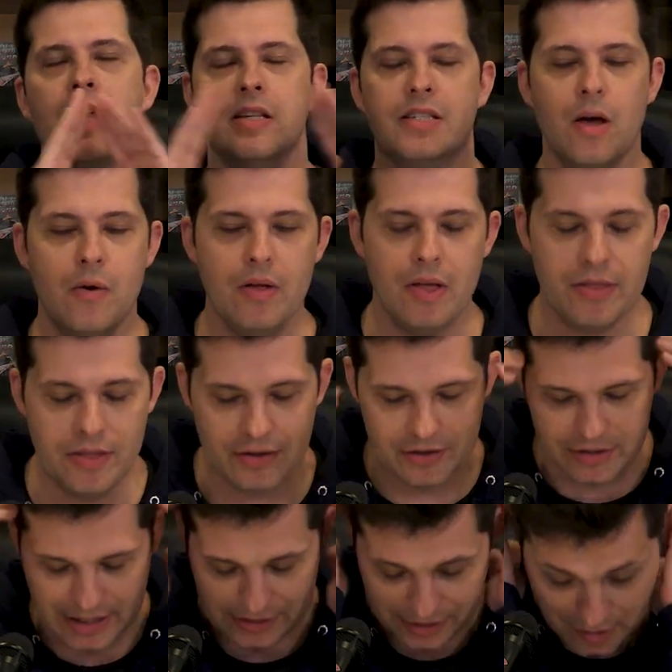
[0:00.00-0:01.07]
So
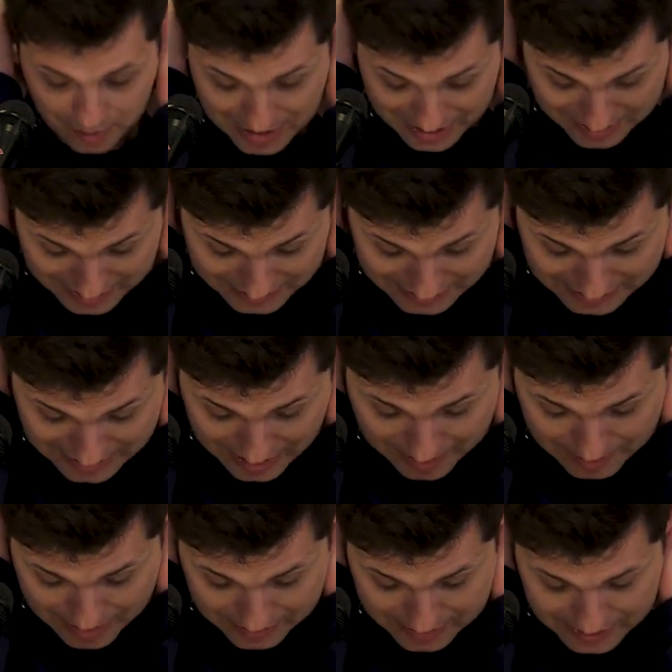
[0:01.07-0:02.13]
there's like so many things to say
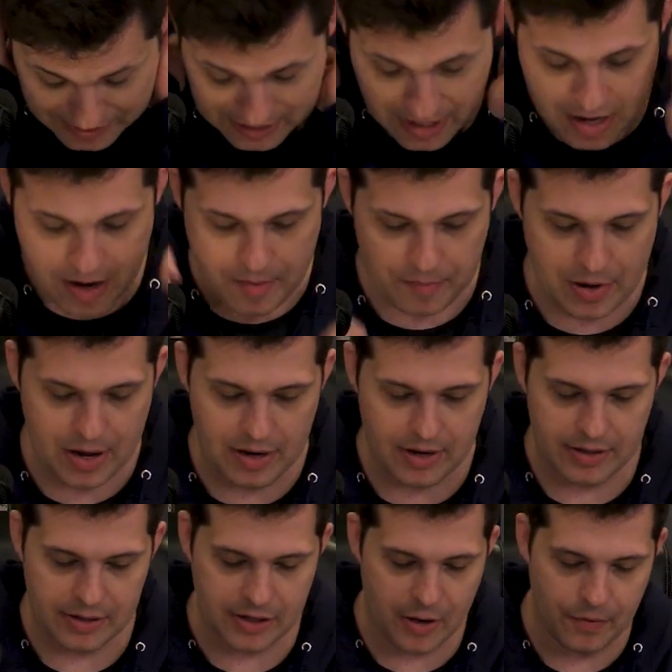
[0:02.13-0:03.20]
about this, but
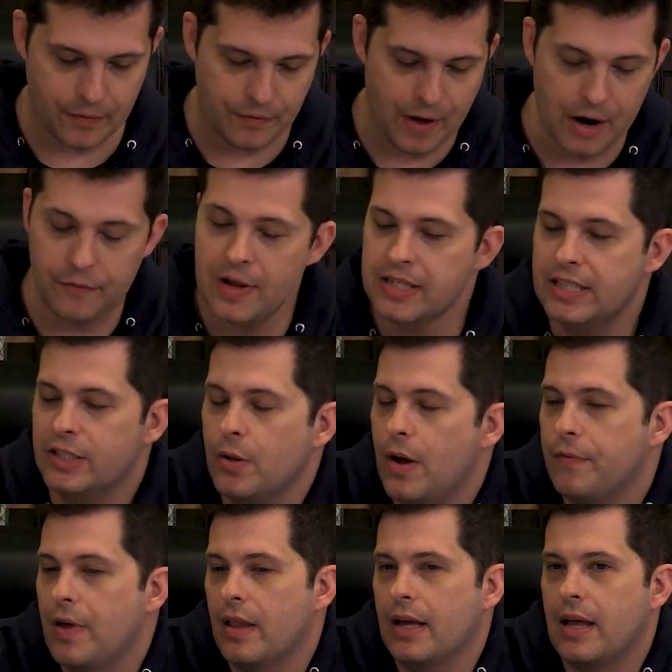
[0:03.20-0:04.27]
so Final Fantasy 2
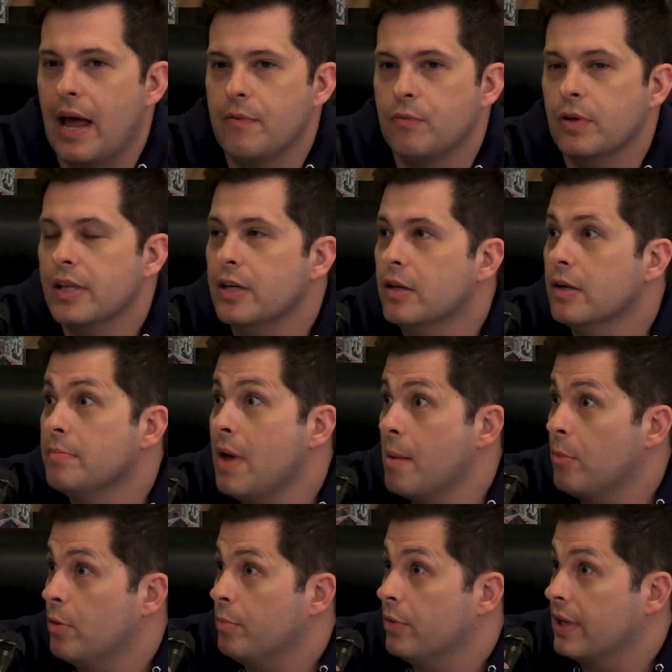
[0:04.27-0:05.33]
I felt like had really good
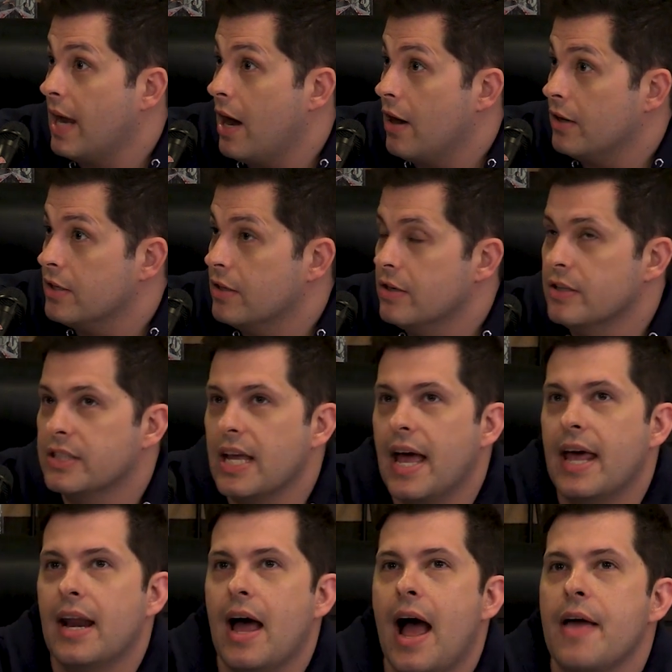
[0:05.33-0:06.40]
memorable characters,
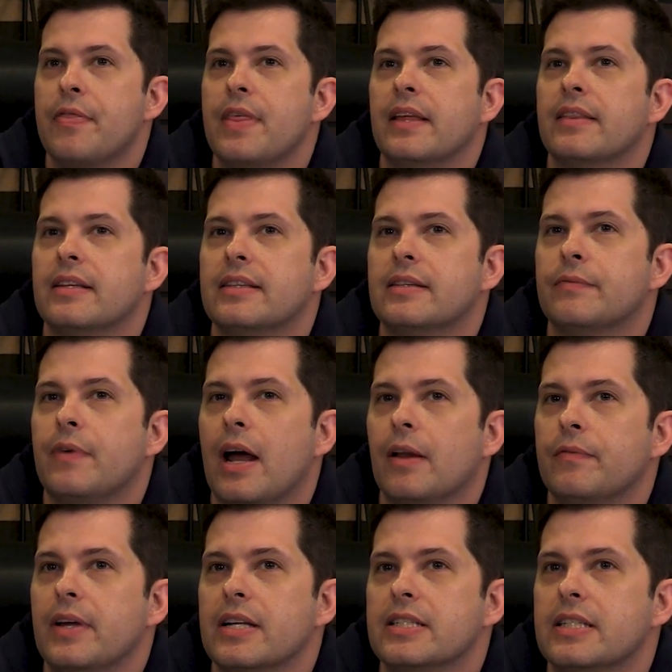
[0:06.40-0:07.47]
and I think that
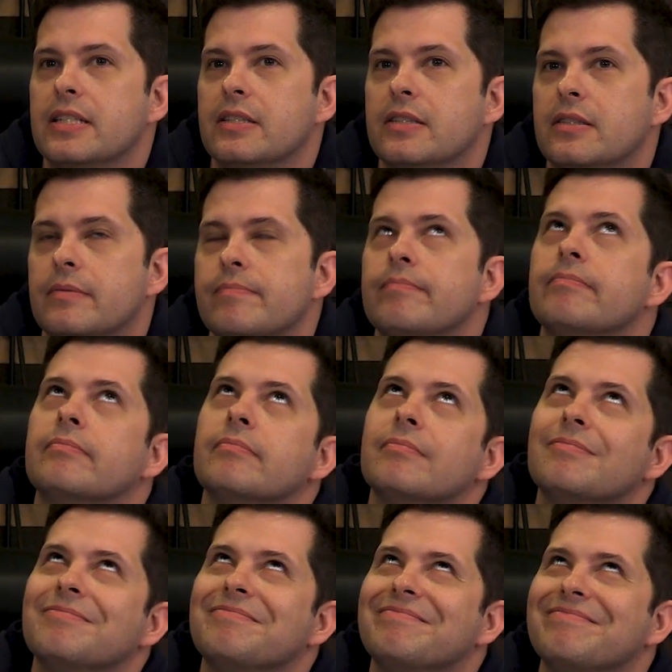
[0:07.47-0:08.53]
Final Fantasy
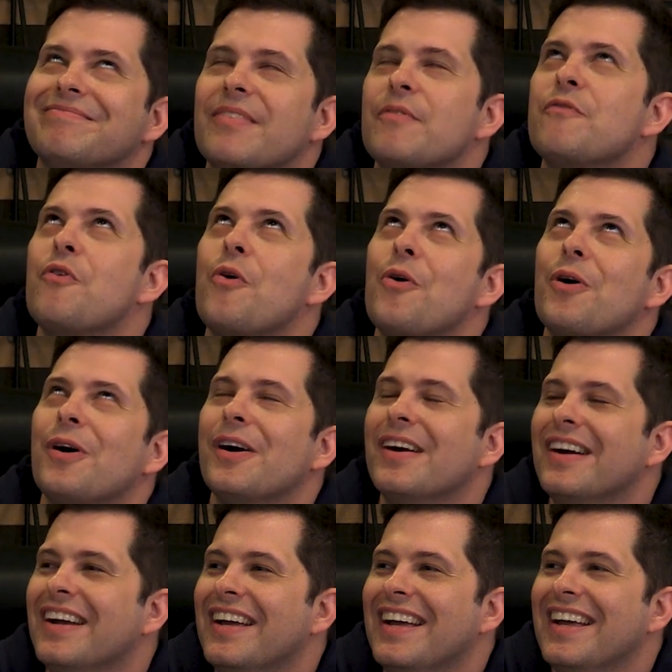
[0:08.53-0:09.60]
4